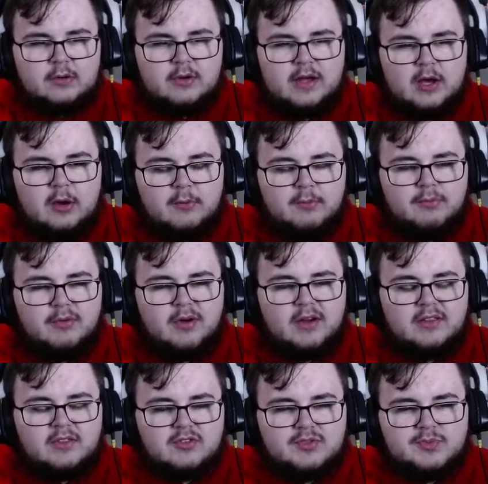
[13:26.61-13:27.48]
to help
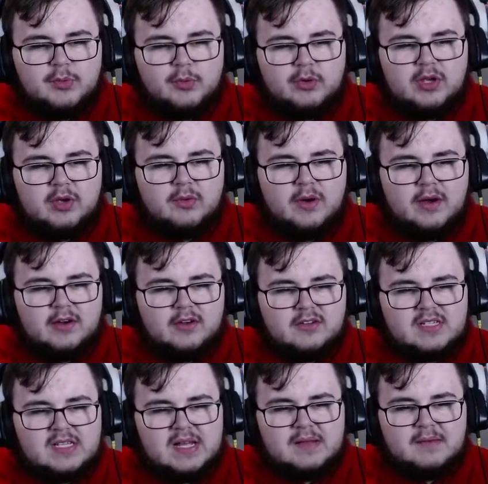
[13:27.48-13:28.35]
break those bulky
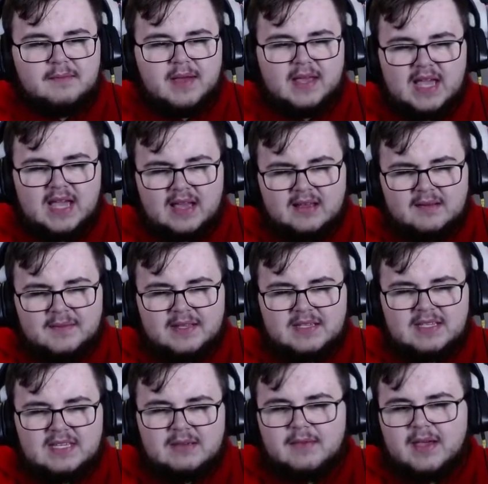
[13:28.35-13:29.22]
waters that my
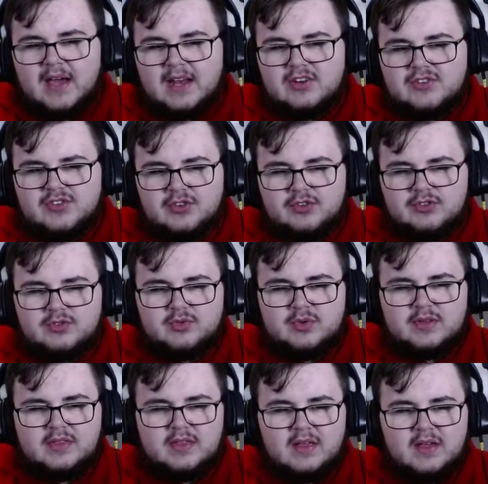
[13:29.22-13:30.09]
team kind of struggles
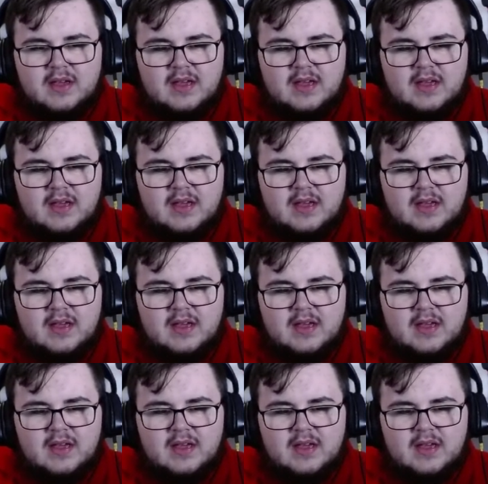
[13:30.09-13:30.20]
with.